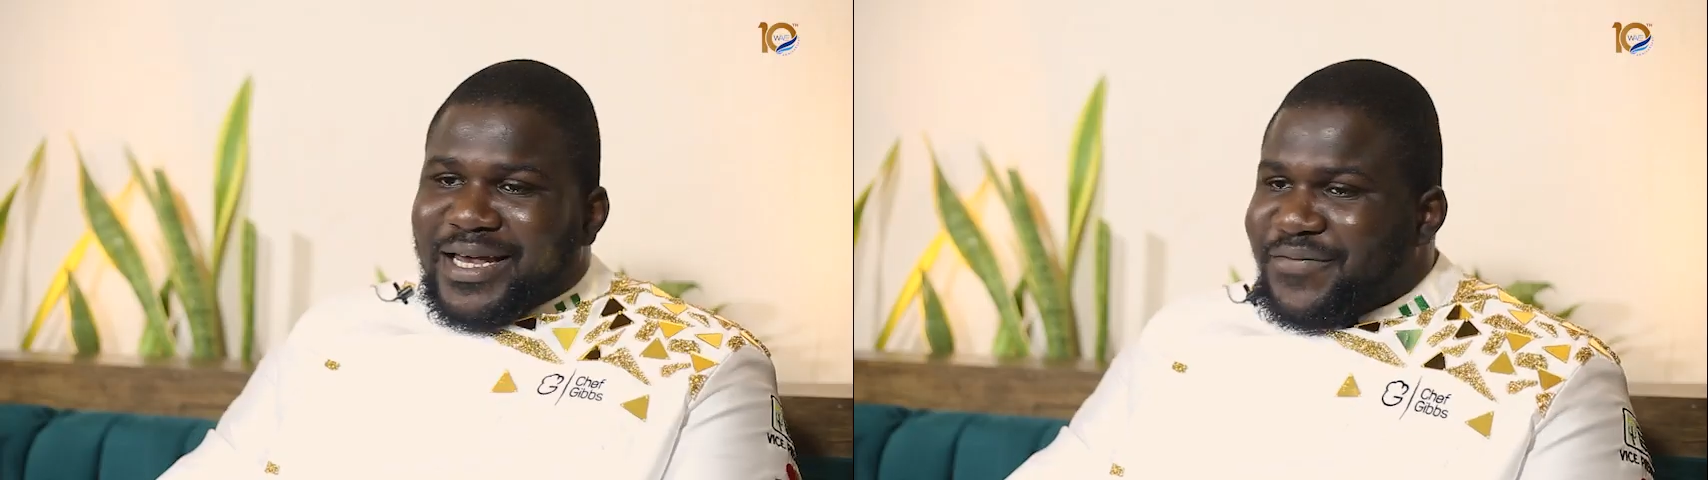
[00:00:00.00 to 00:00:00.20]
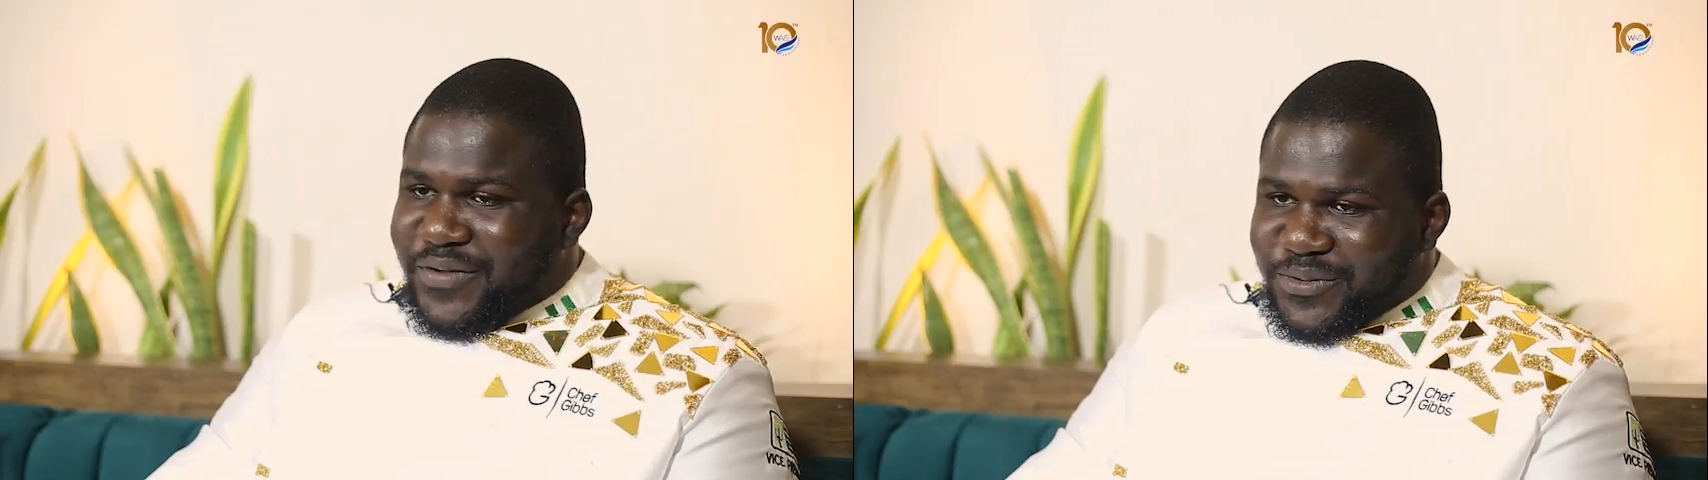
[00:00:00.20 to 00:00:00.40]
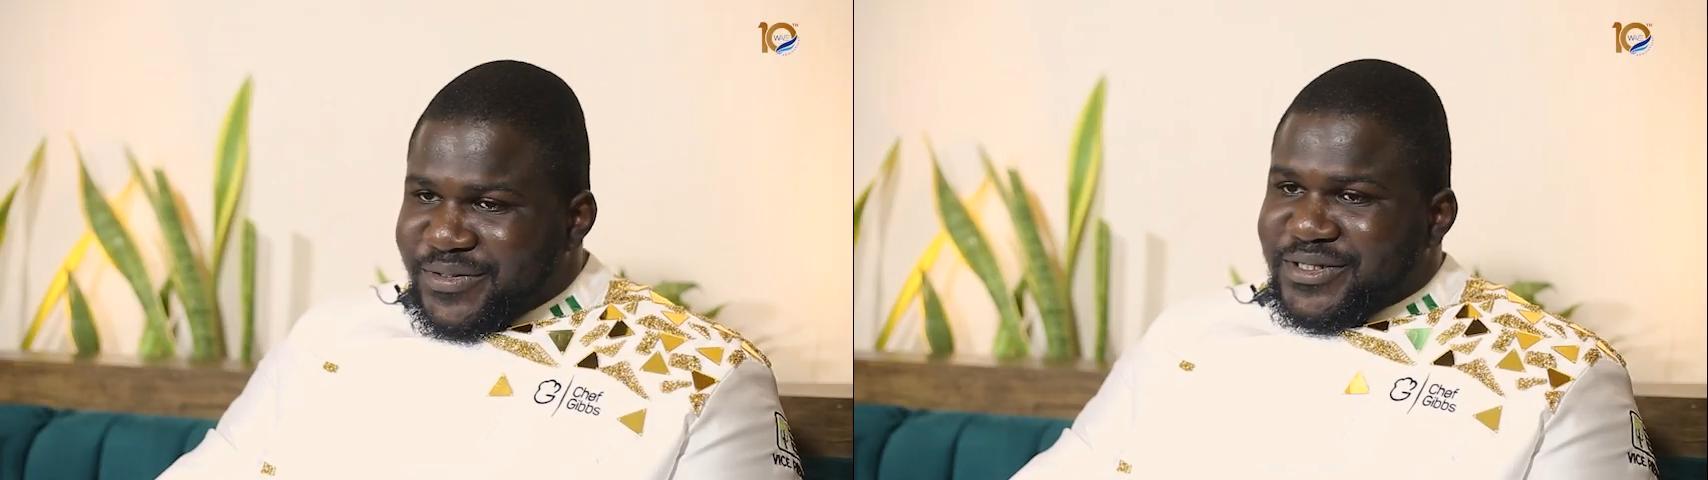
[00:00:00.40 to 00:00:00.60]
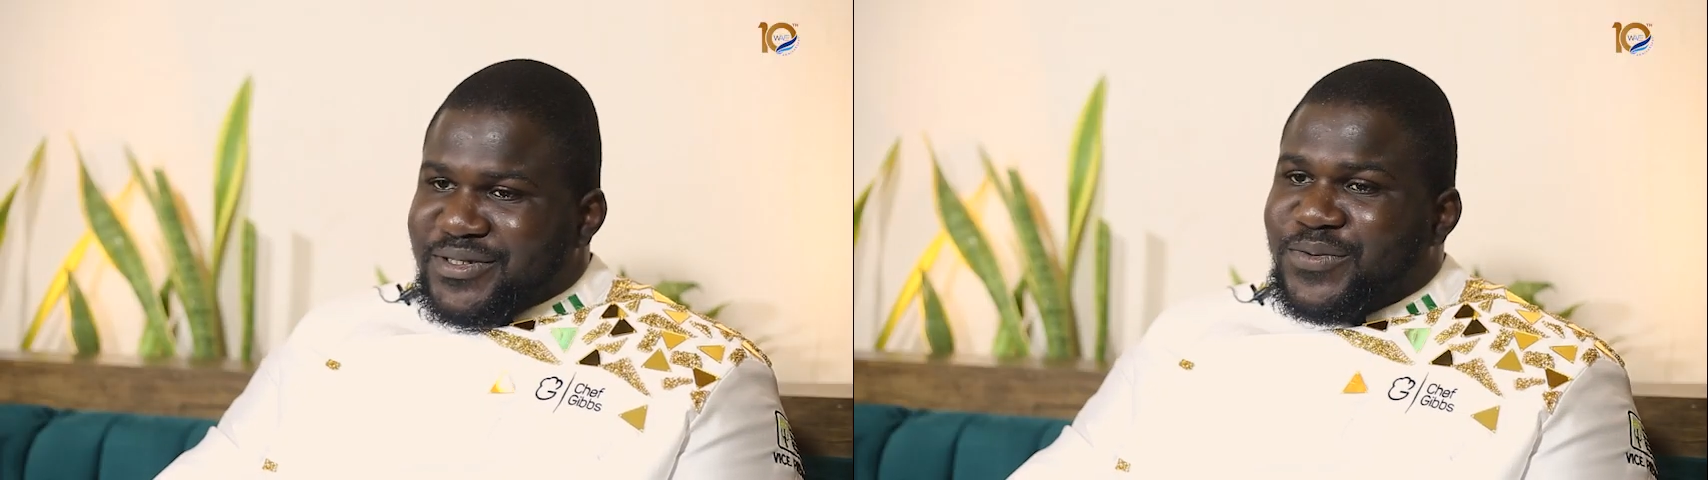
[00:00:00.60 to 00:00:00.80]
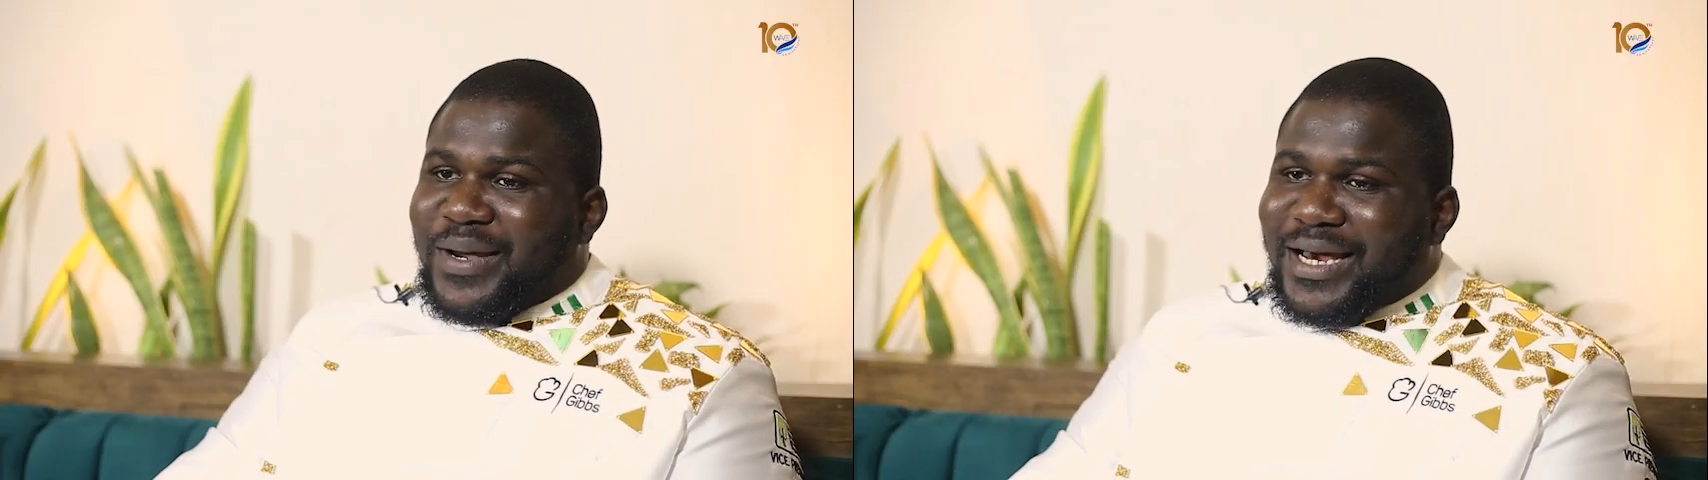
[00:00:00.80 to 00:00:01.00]
I have a
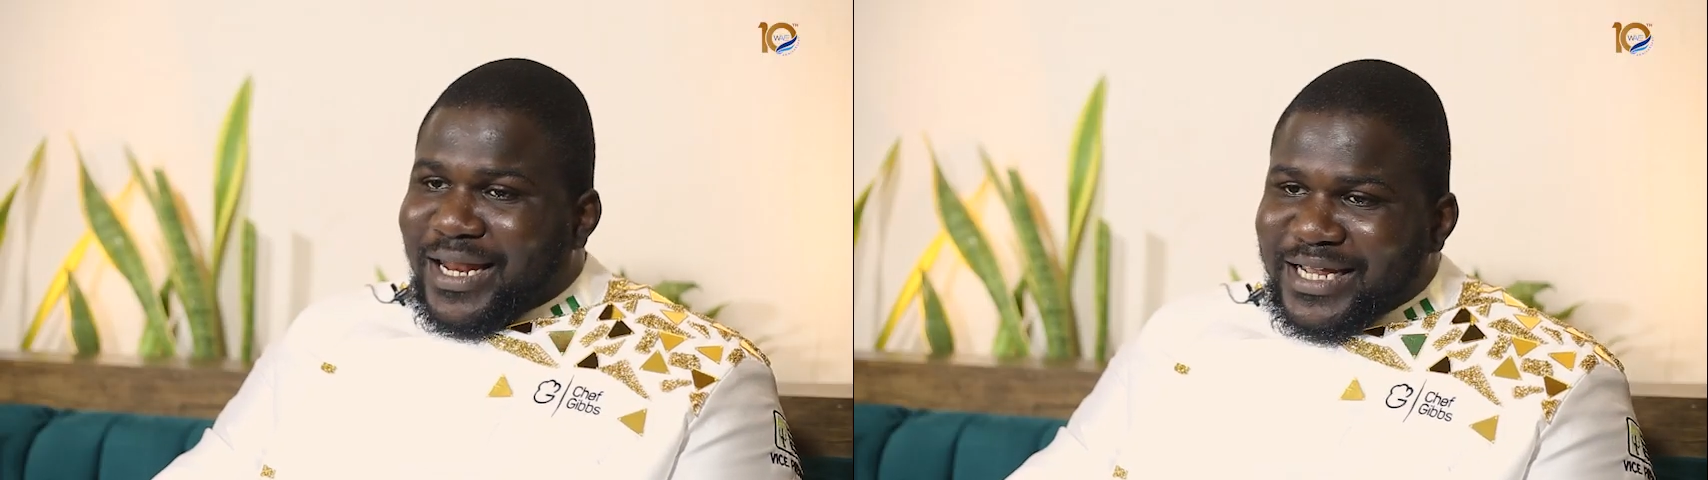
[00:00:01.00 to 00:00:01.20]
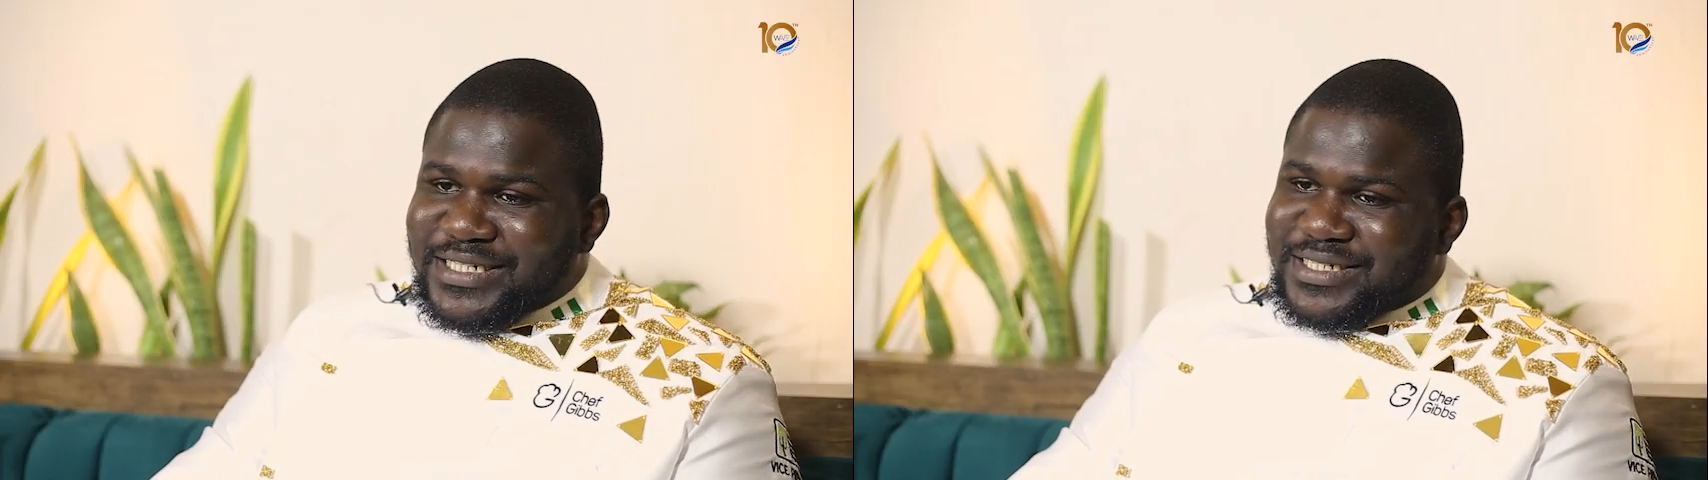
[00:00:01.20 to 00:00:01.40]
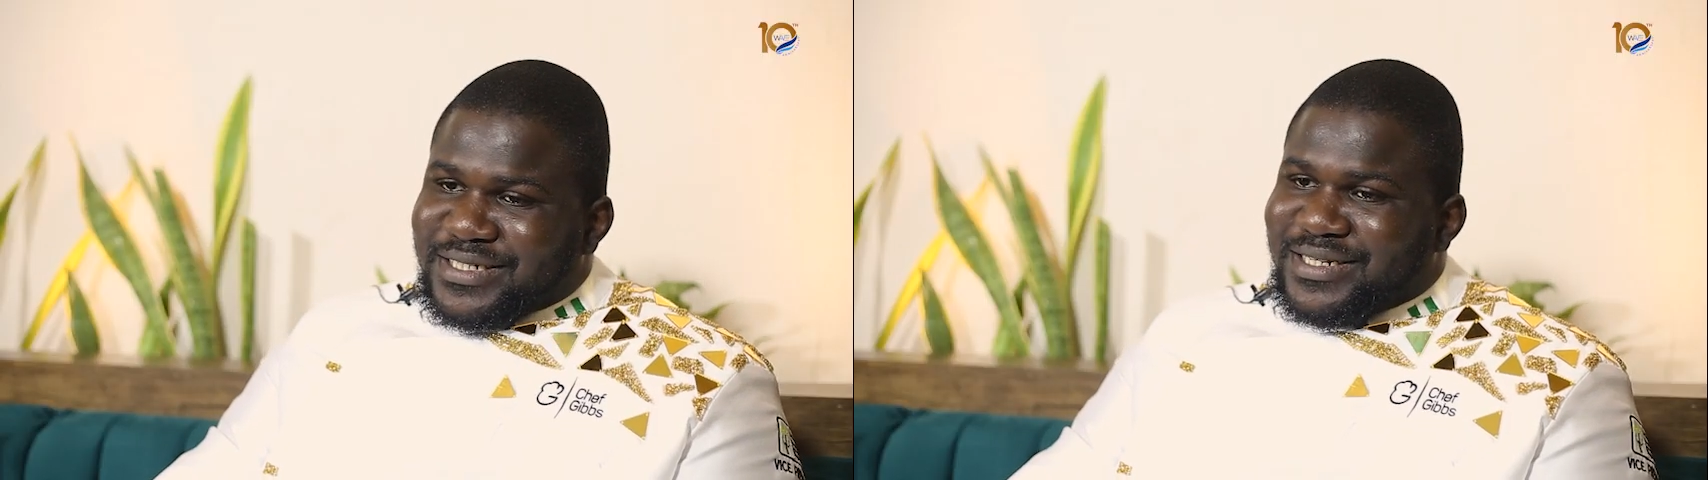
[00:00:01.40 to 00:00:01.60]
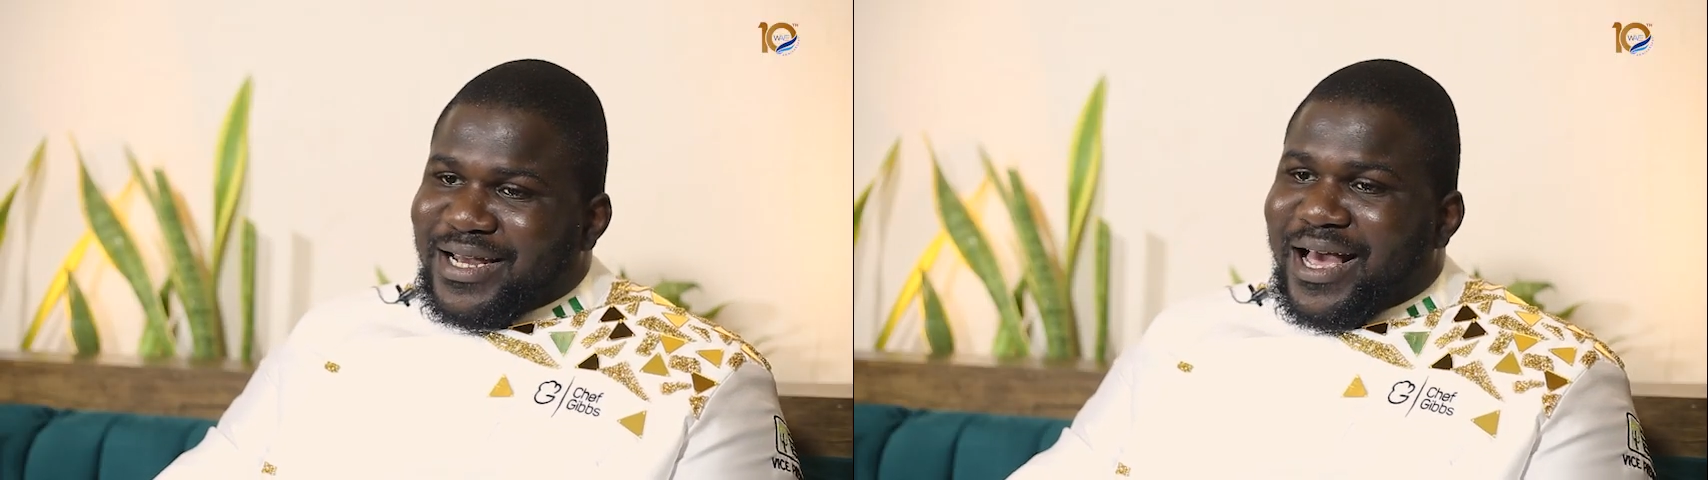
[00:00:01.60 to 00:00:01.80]
will, we're clashing.